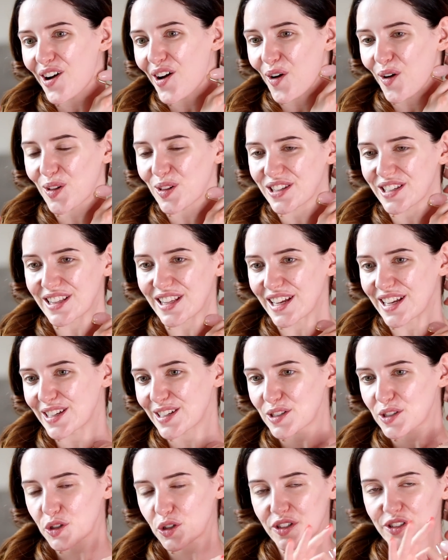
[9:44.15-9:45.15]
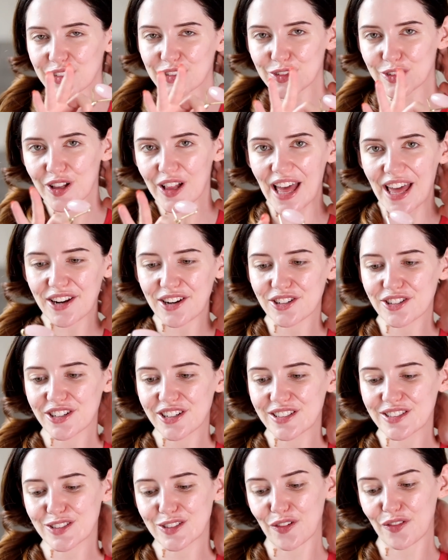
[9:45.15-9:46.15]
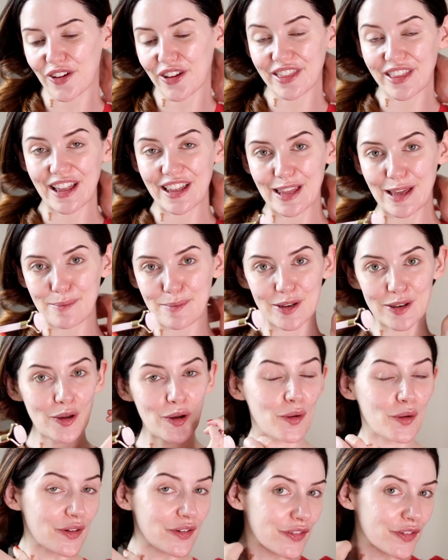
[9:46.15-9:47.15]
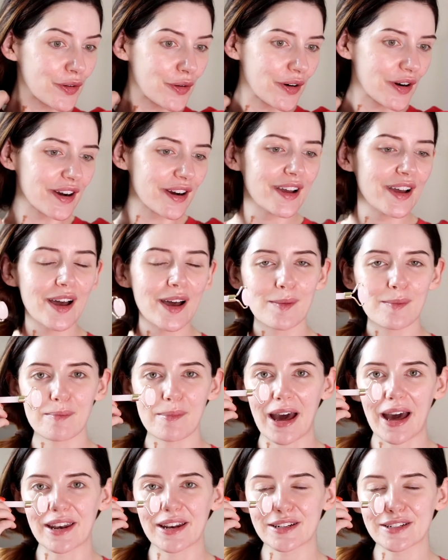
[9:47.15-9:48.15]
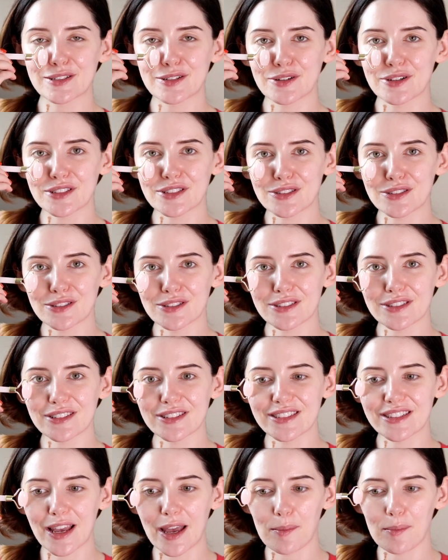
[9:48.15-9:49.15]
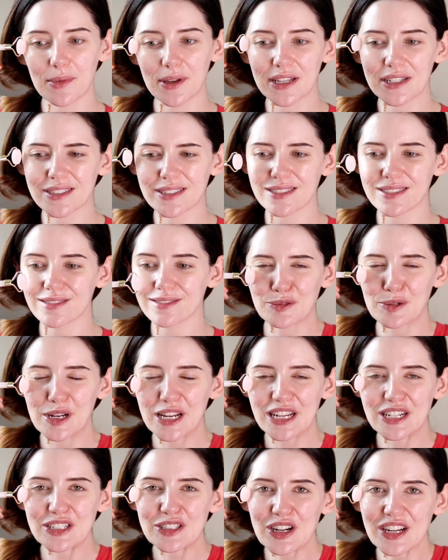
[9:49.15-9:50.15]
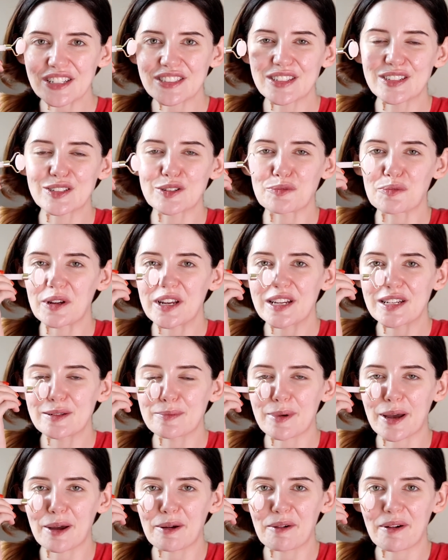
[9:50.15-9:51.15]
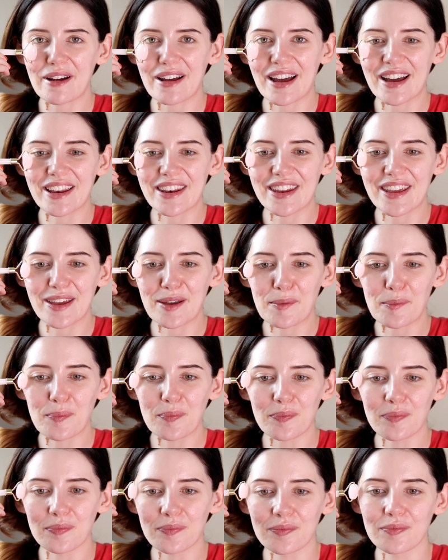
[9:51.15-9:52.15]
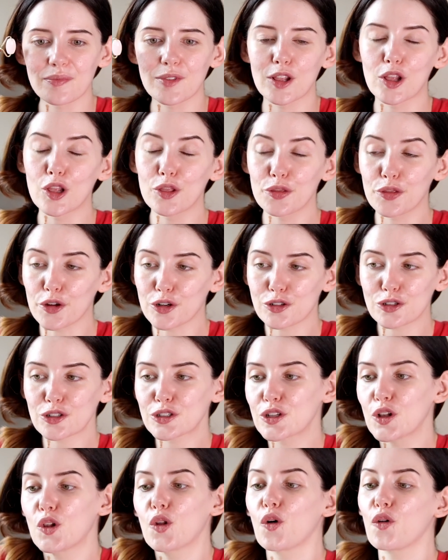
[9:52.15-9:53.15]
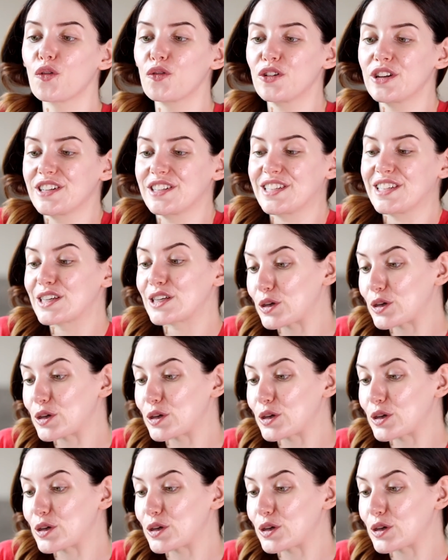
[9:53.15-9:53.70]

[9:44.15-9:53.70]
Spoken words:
all the like crystal energy and stuff like that. Let me know if you're mad into crystals, because it's really interesting to read about, and they're just lovely to